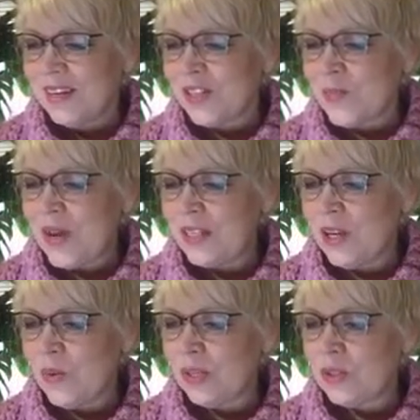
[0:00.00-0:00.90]
It's
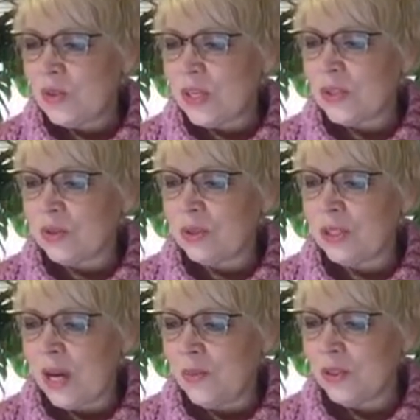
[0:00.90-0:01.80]
amazing what stress
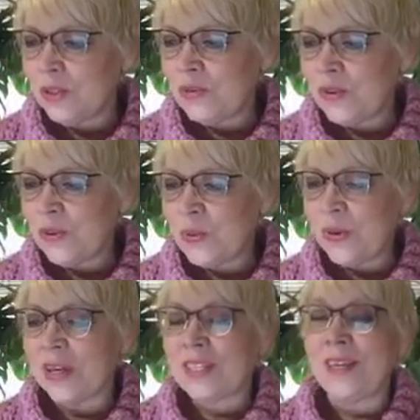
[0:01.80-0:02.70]
crochet will do for your
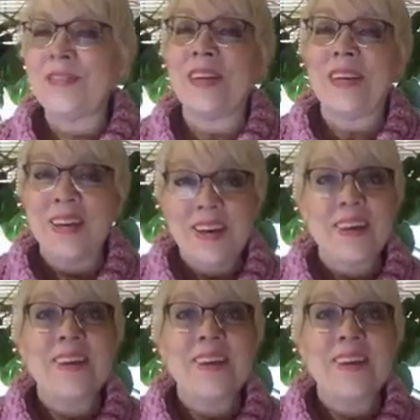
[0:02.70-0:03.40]
productivity.